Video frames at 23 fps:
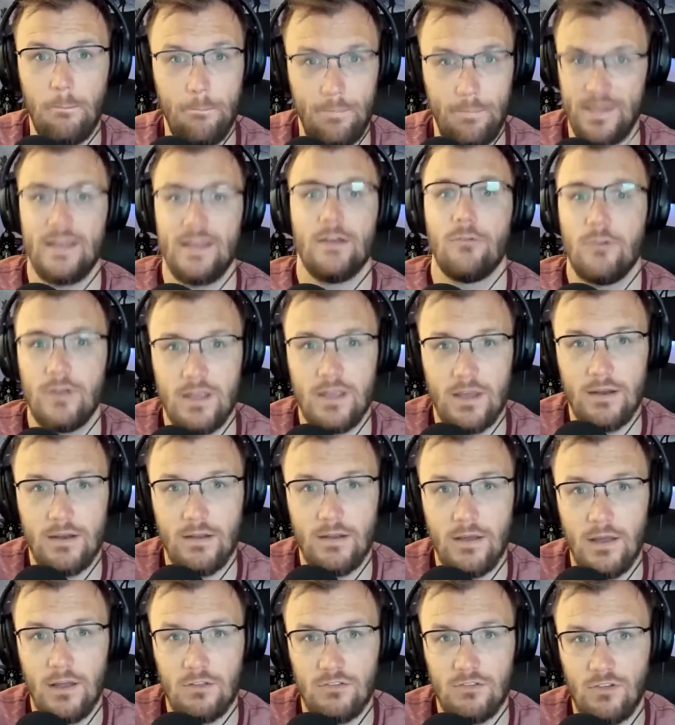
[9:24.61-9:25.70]
period
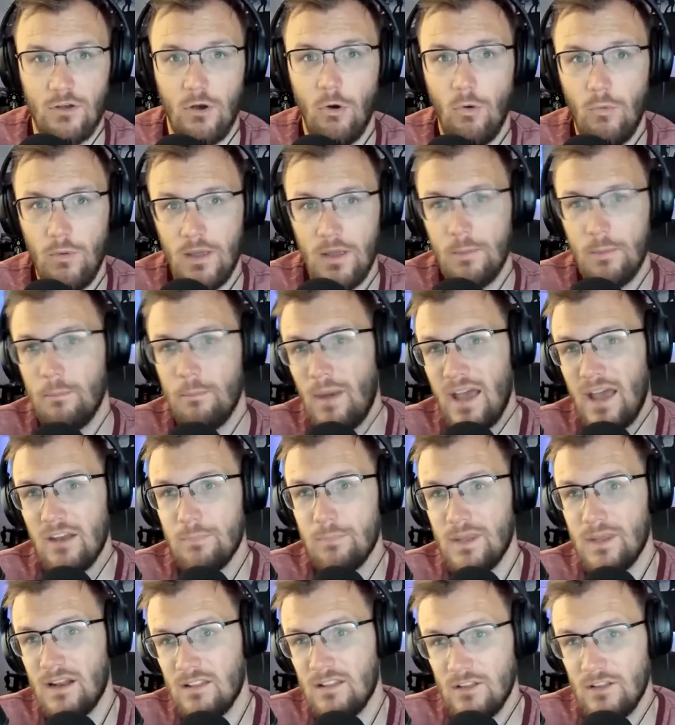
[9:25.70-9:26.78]
so it might
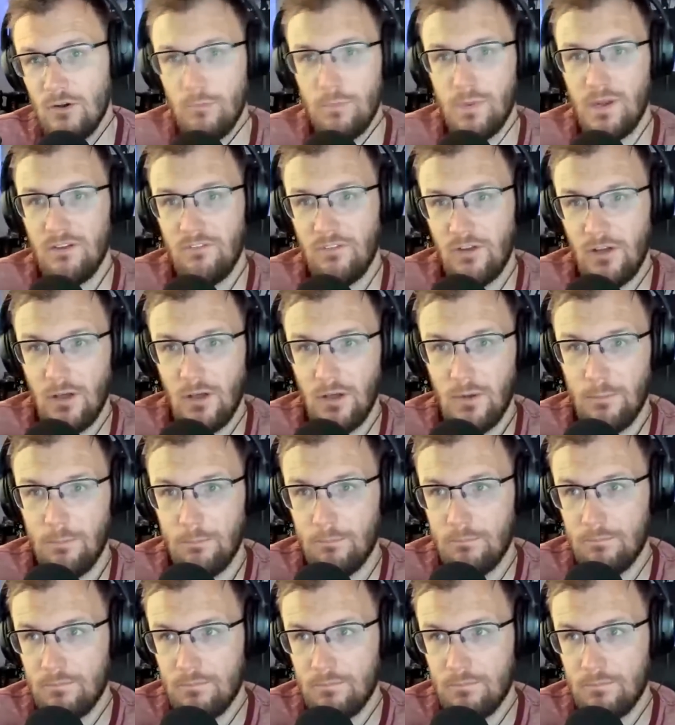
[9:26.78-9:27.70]
have been a little bit of a